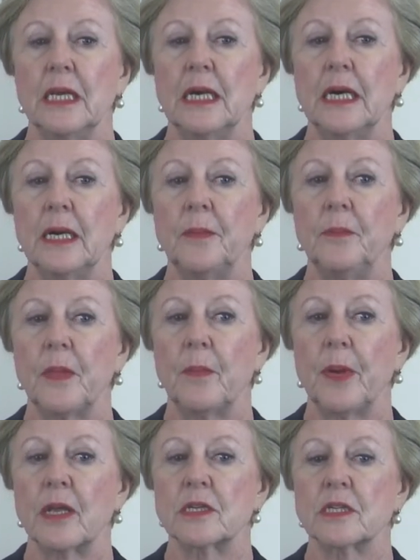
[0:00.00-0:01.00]

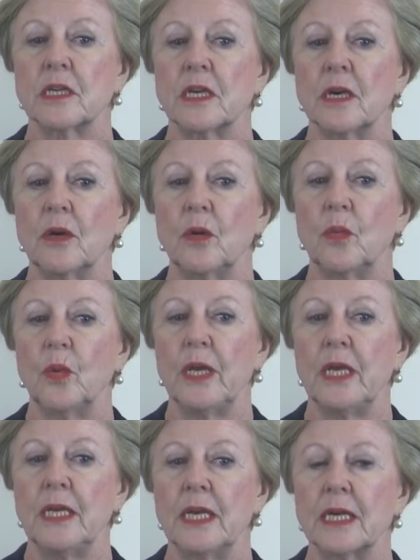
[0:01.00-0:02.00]
but
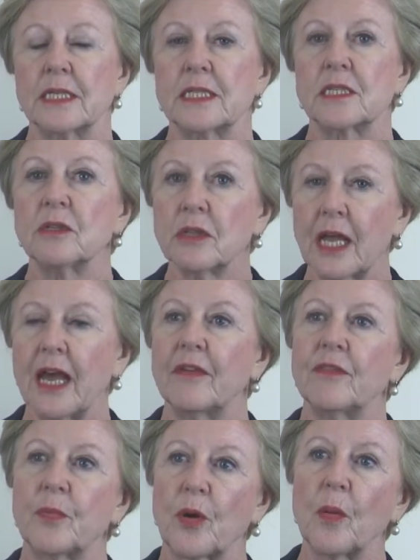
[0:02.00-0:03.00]
we still
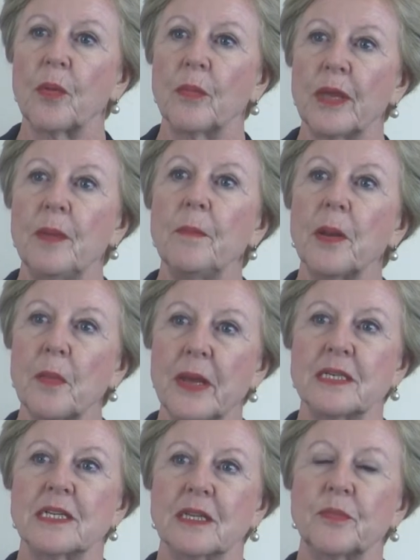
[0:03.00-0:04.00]
have a problem
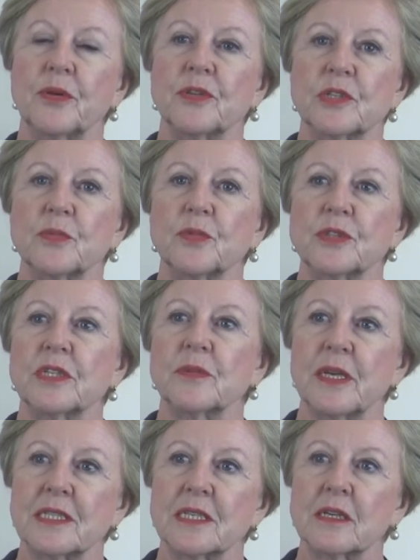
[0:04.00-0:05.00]
implementing the principles in
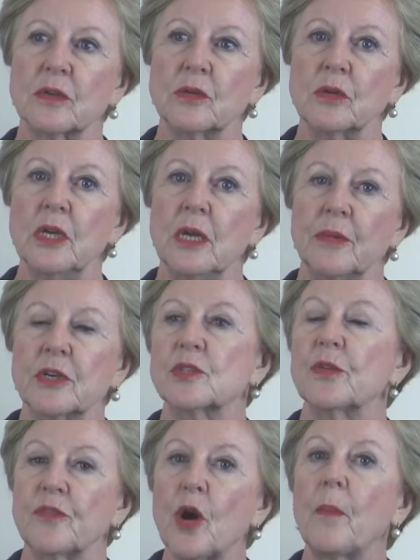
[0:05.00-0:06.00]
domestic law because
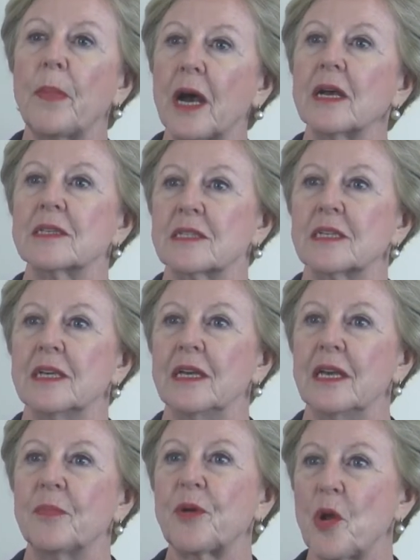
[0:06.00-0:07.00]
we've not passed
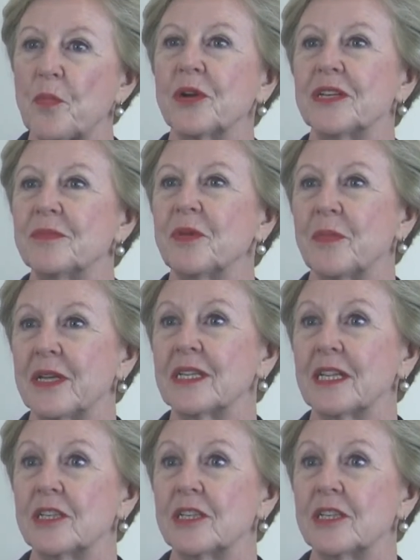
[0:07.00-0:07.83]
appropriate implementing